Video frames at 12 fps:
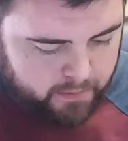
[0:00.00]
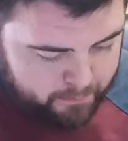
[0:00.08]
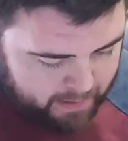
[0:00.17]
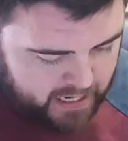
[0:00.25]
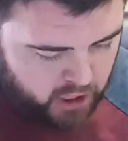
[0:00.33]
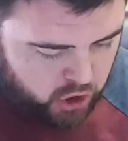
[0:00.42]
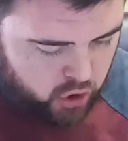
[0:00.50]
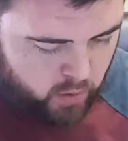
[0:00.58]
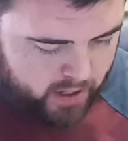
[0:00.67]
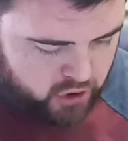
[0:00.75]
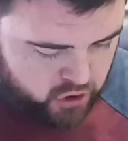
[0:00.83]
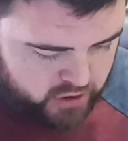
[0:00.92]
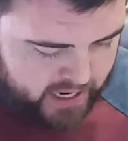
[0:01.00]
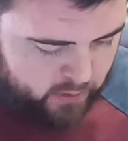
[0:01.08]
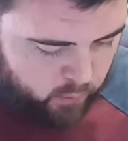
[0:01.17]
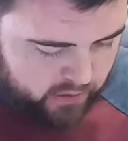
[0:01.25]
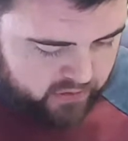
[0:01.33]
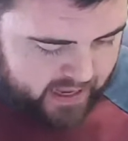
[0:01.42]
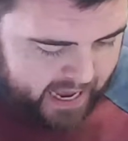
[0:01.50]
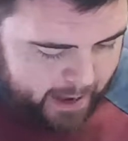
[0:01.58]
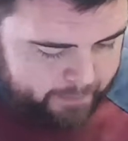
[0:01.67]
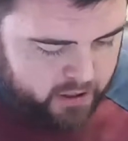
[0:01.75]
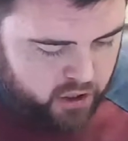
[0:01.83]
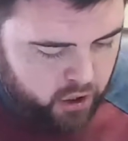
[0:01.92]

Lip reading: make you understand what is to happen